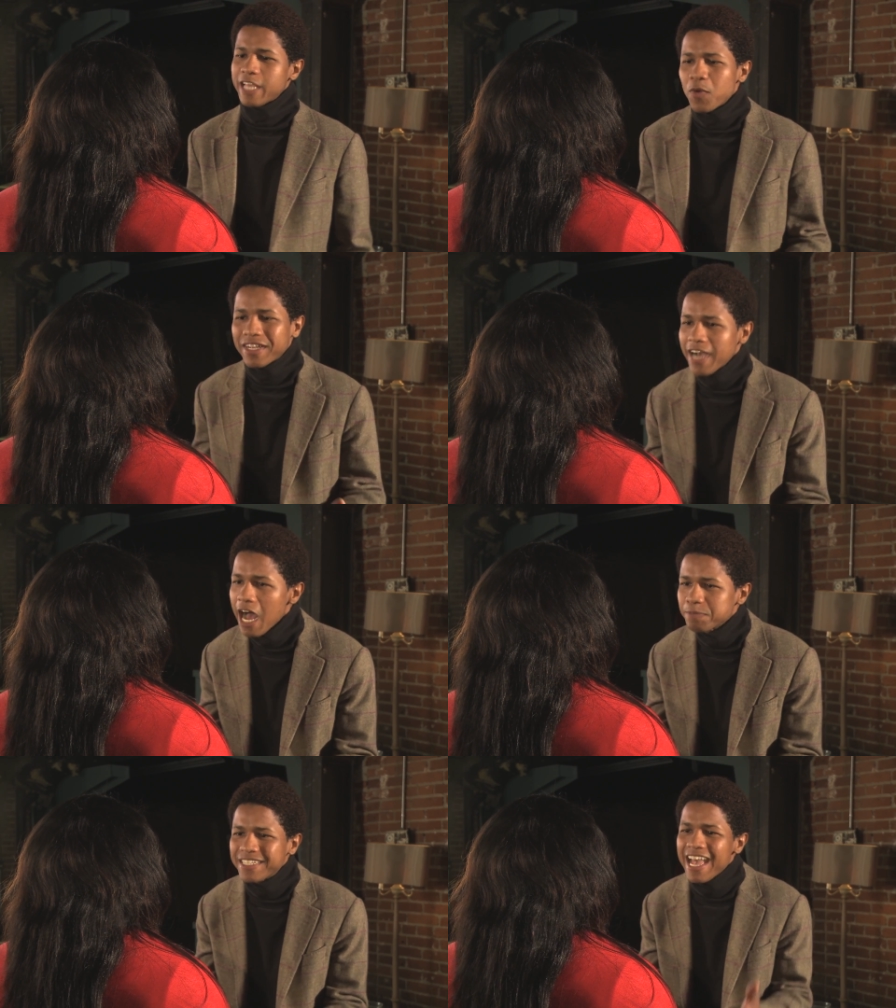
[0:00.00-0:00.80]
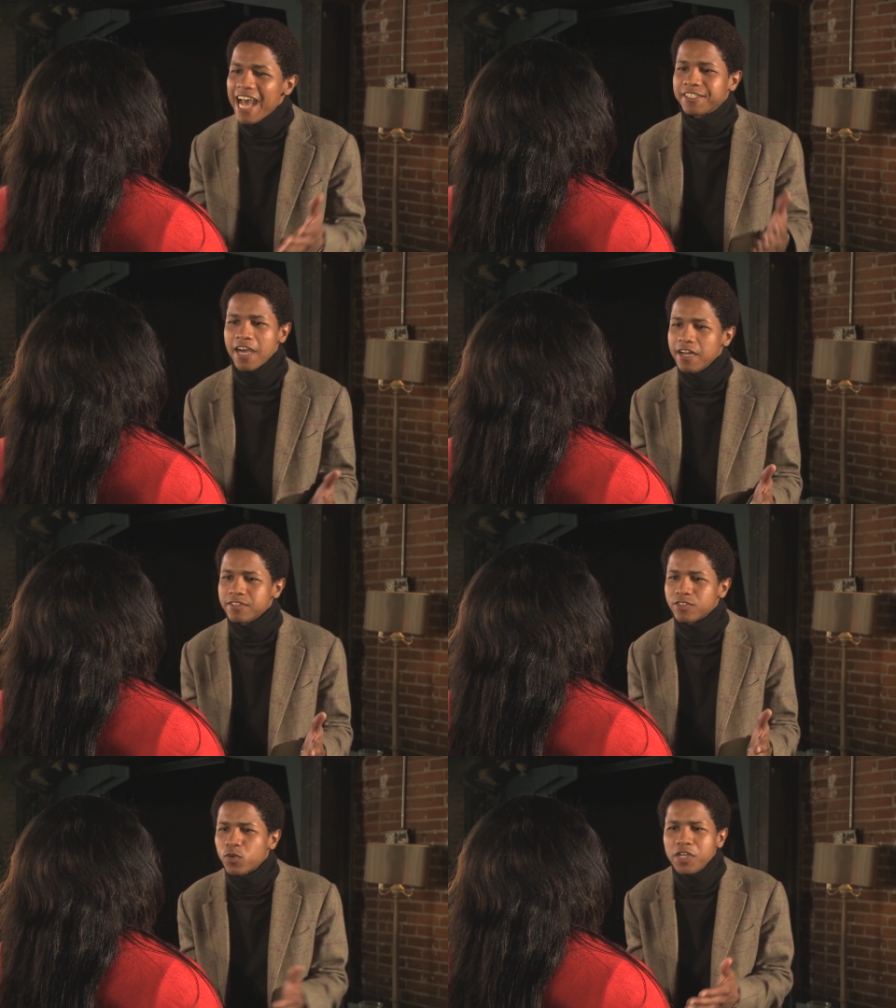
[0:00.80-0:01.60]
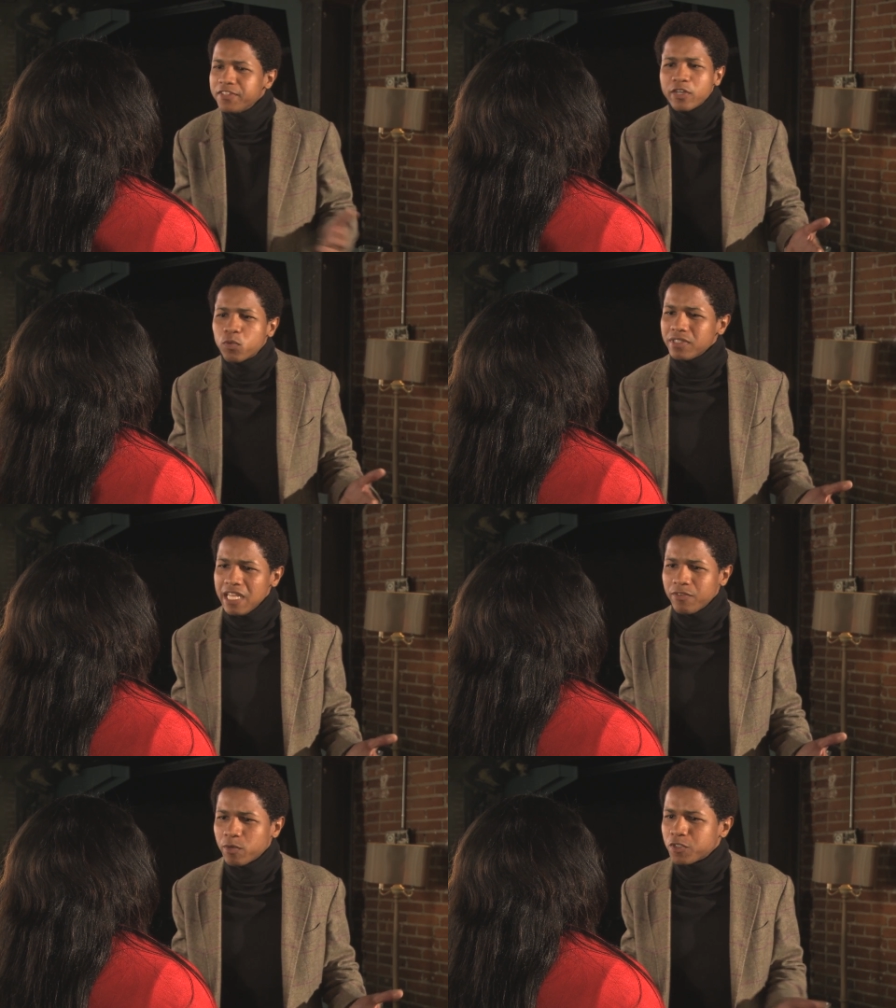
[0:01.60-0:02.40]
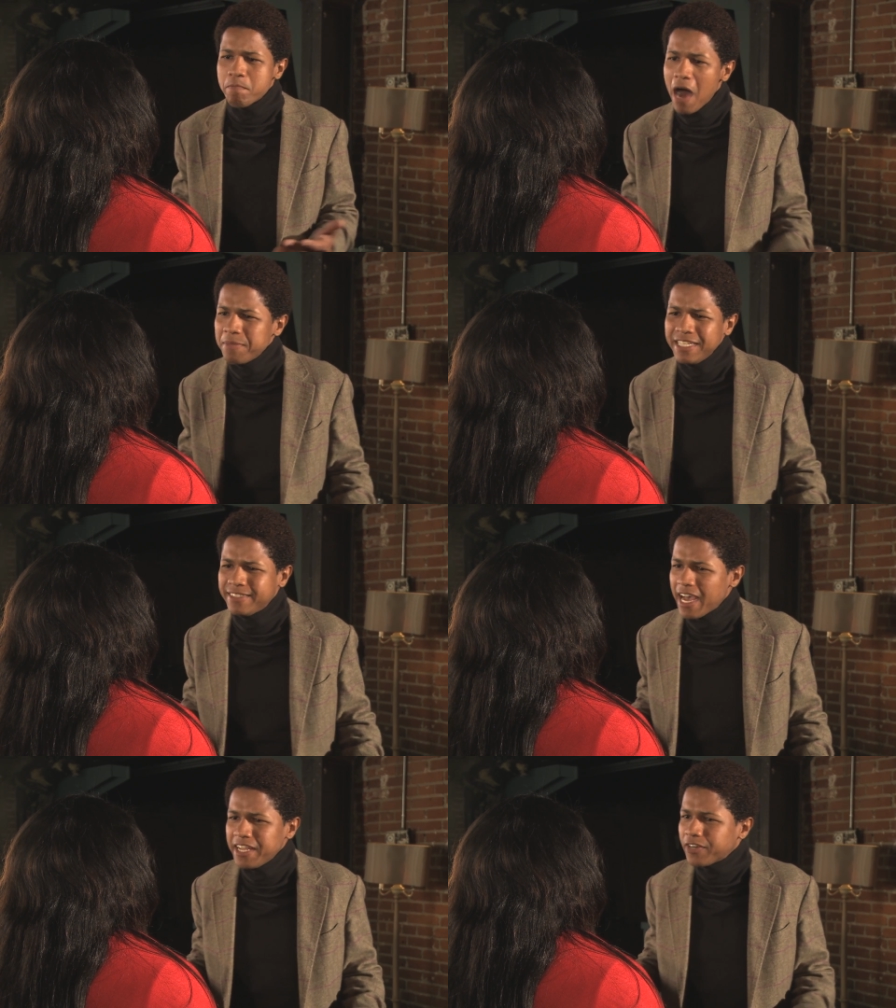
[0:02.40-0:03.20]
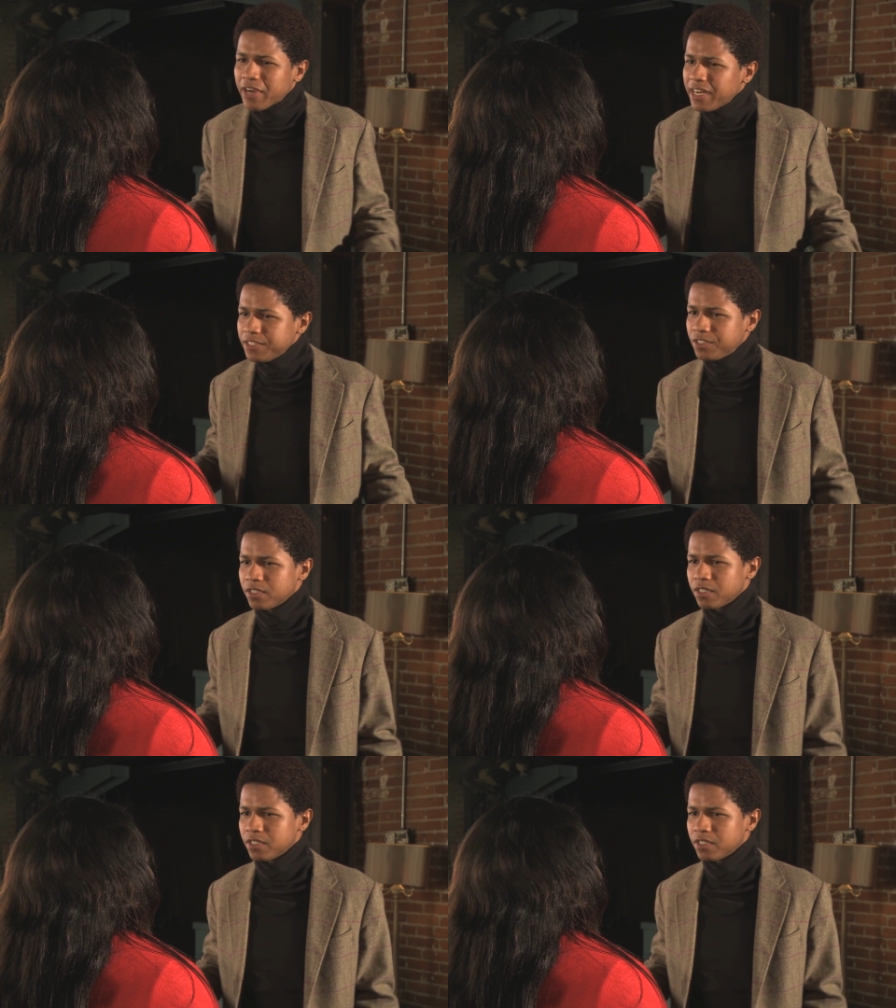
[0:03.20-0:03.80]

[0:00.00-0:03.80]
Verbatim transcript: They were cops. They had guns. Where do you think we're living with your mommy and daddy in Greenwich?